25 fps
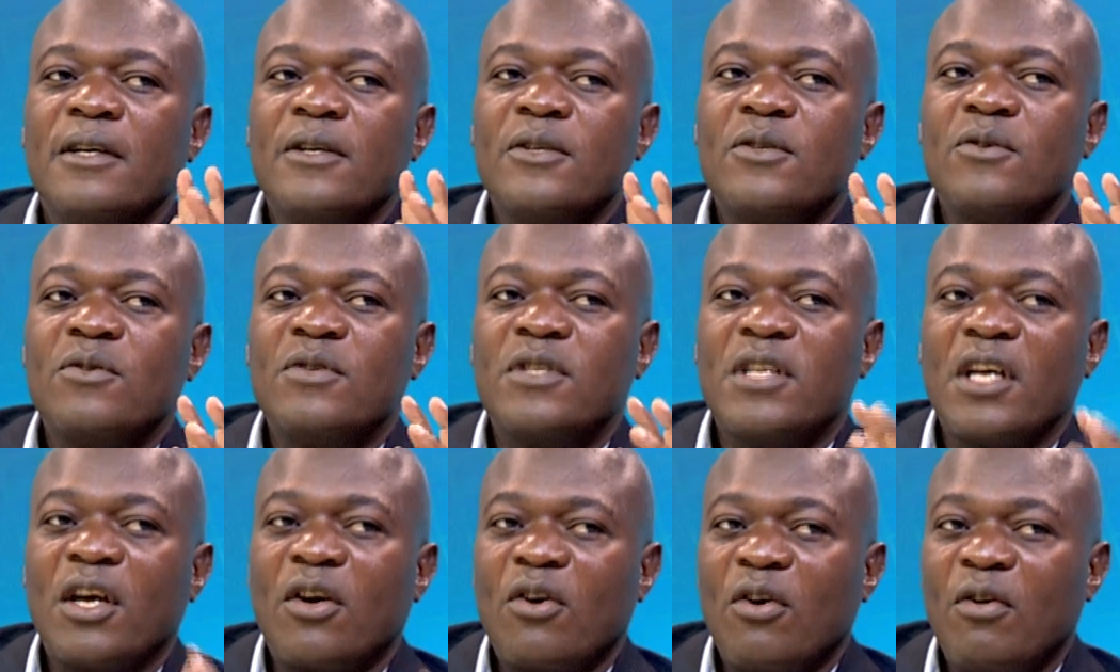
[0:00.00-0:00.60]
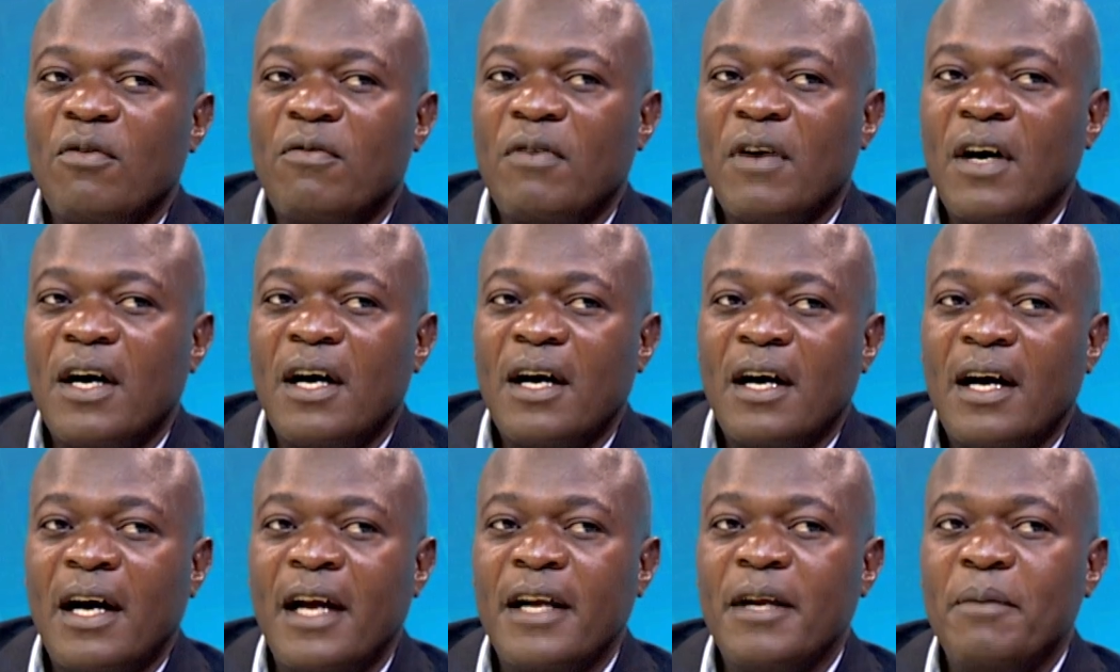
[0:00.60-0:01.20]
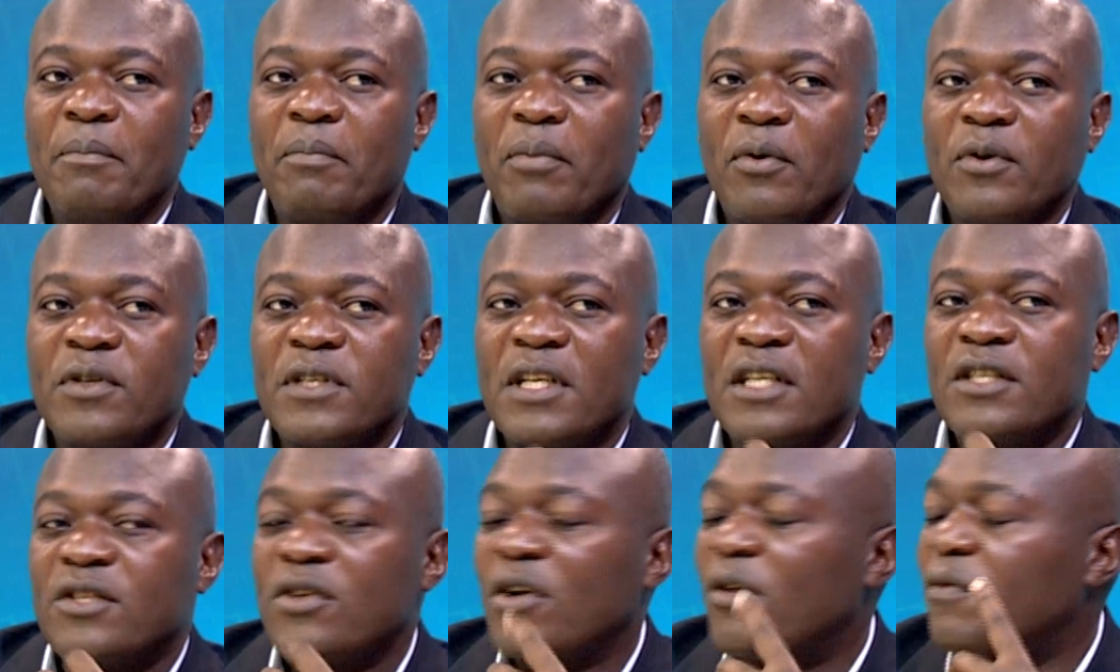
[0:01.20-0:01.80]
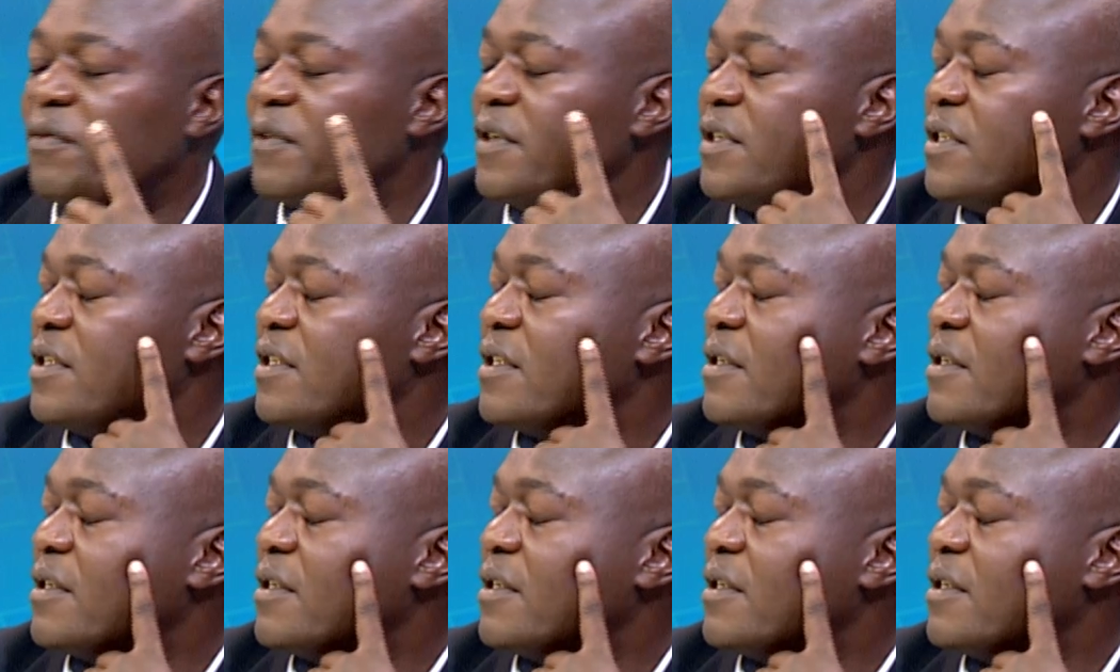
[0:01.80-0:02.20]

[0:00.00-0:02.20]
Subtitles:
to take over an important office.